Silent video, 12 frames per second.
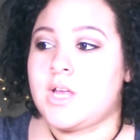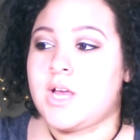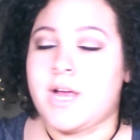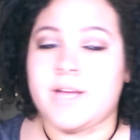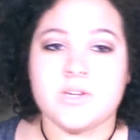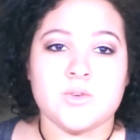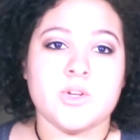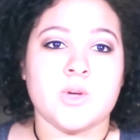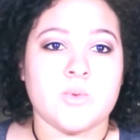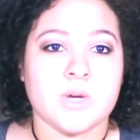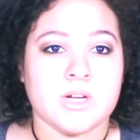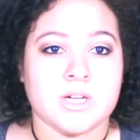I don't know
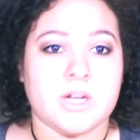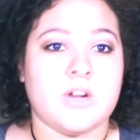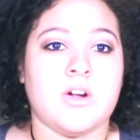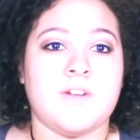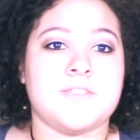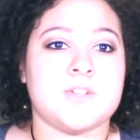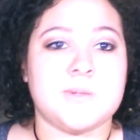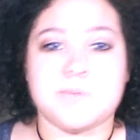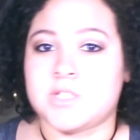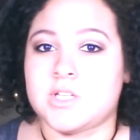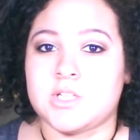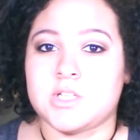where it cut off, so I'm
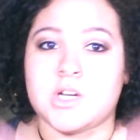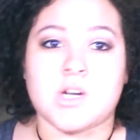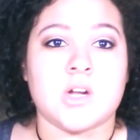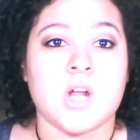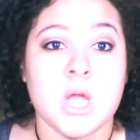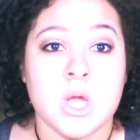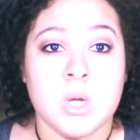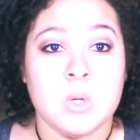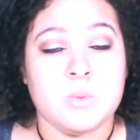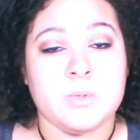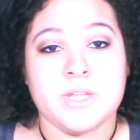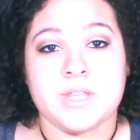just gonna start
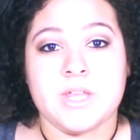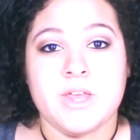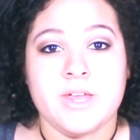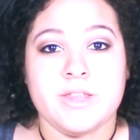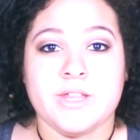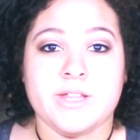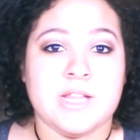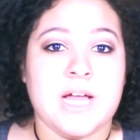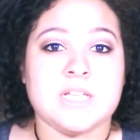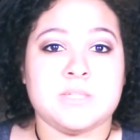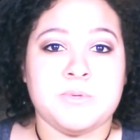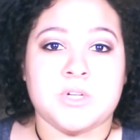with the
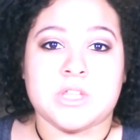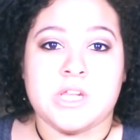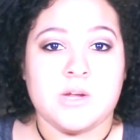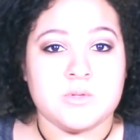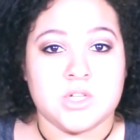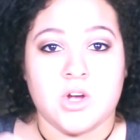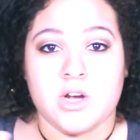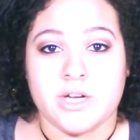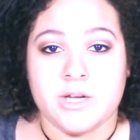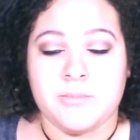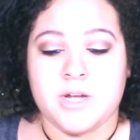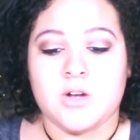last book that I was talking
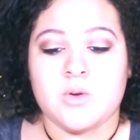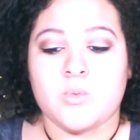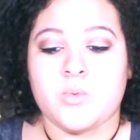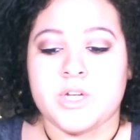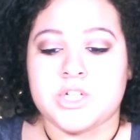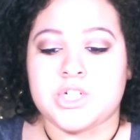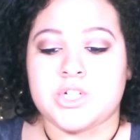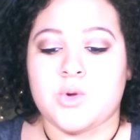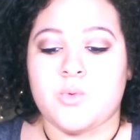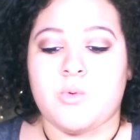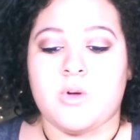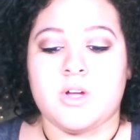about, which
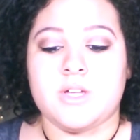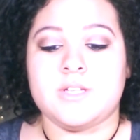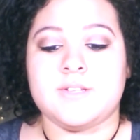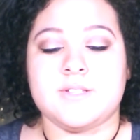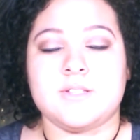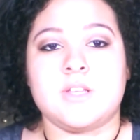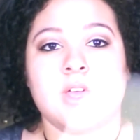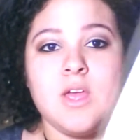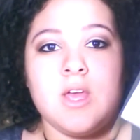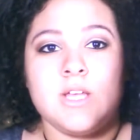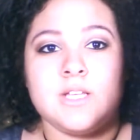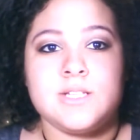was
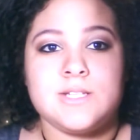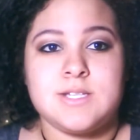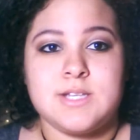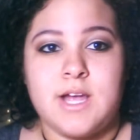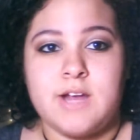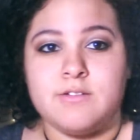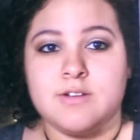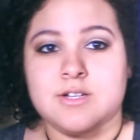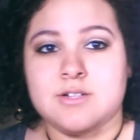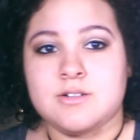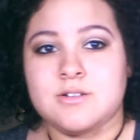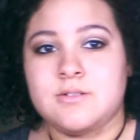
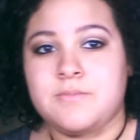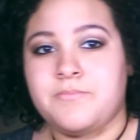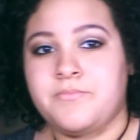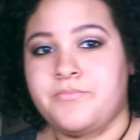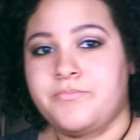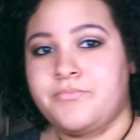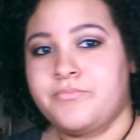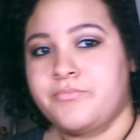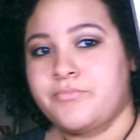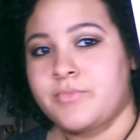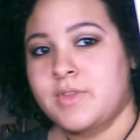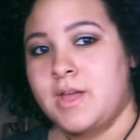Siren
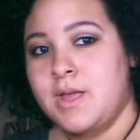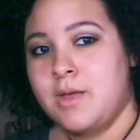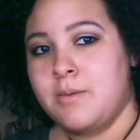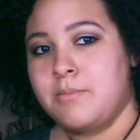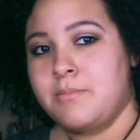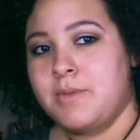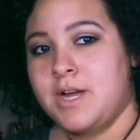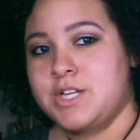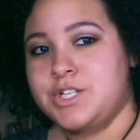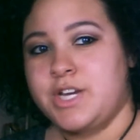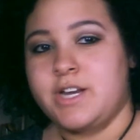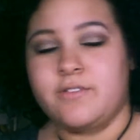by
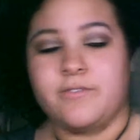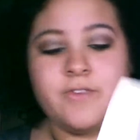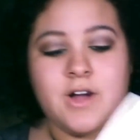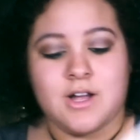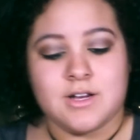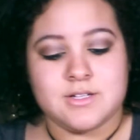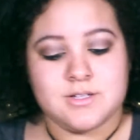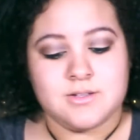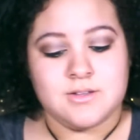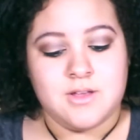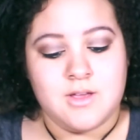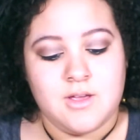Janet Fox.
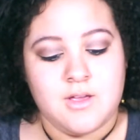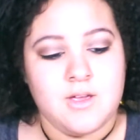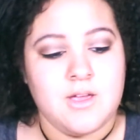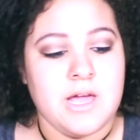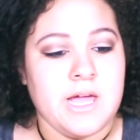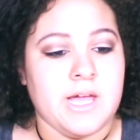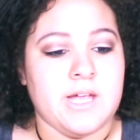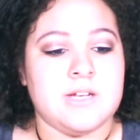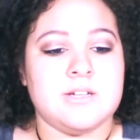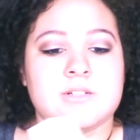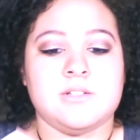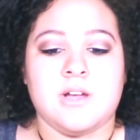
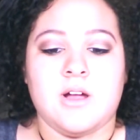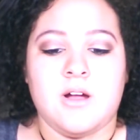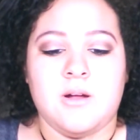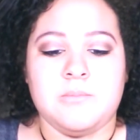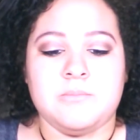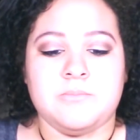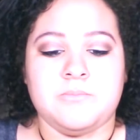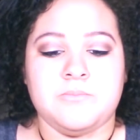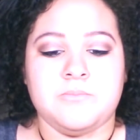And I'm